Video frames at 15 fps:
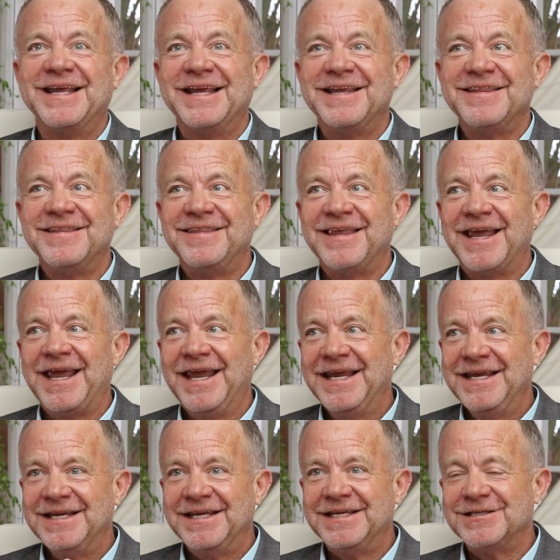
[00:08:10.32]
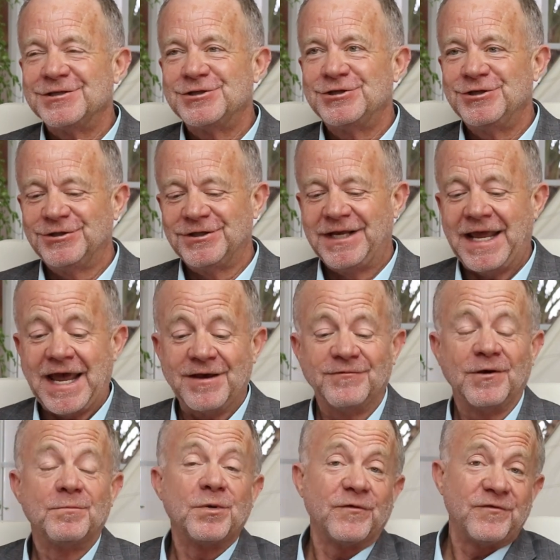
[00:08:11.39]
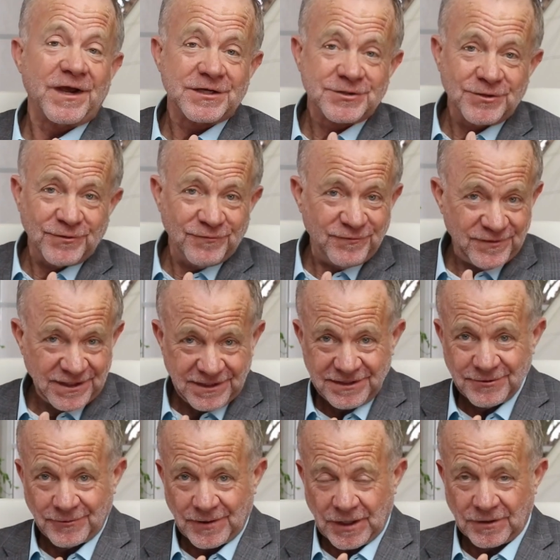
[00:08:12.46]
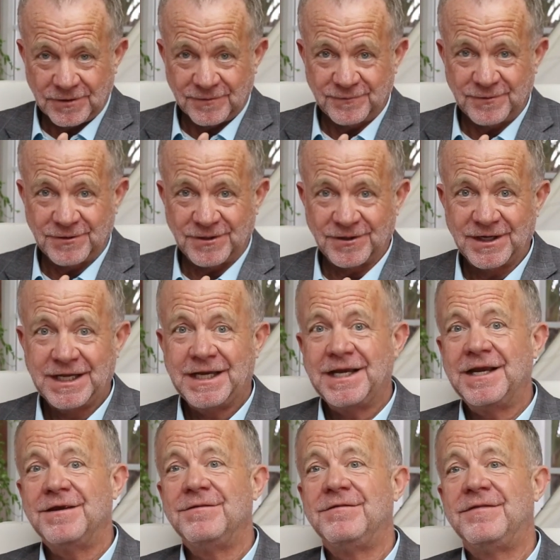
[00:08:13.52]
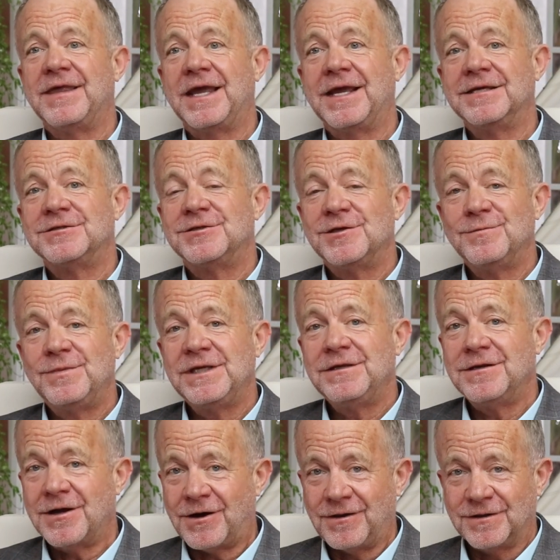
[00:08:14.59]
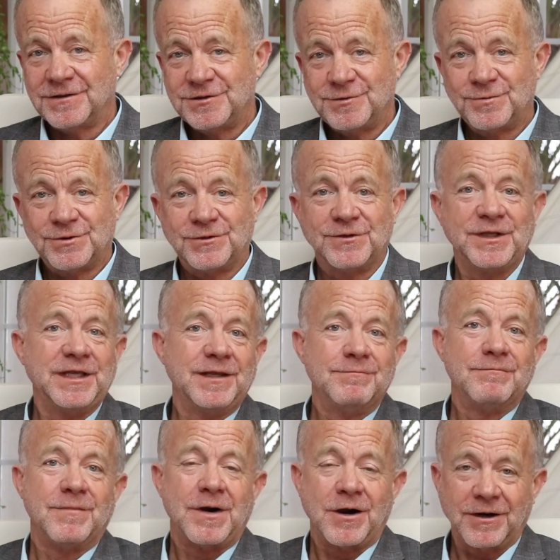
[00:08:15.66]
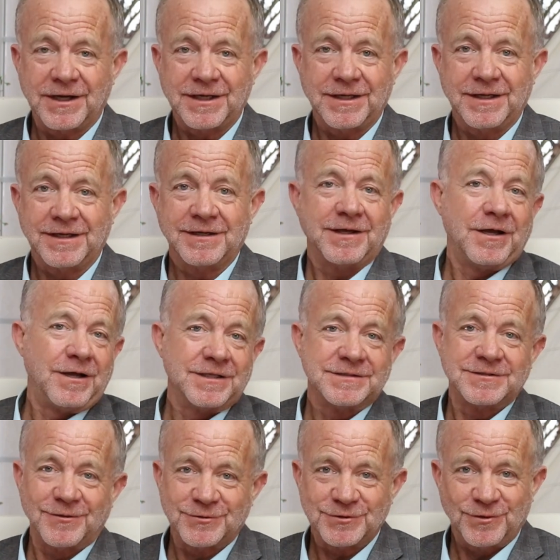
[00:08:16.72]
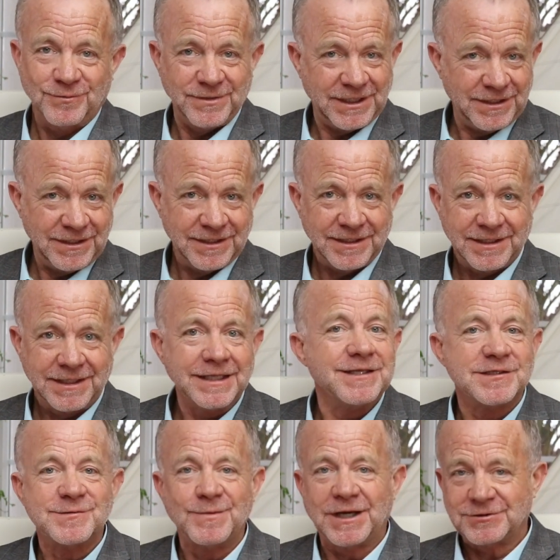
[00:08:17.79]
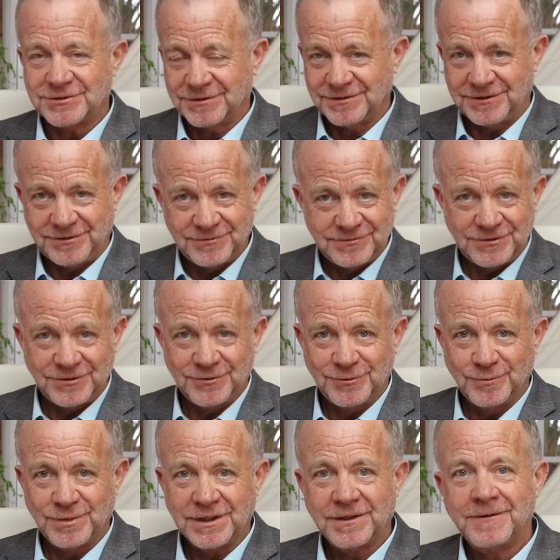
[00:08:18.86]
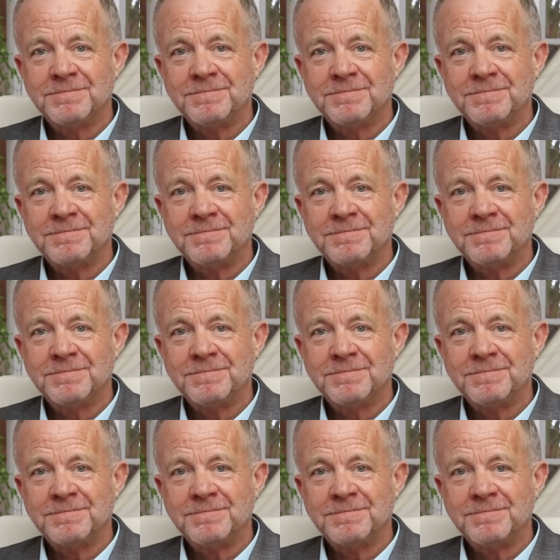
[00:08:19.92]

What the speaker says: They should have a professional videographer. They should be knowledgeable in marketing on social media, especially YouTube.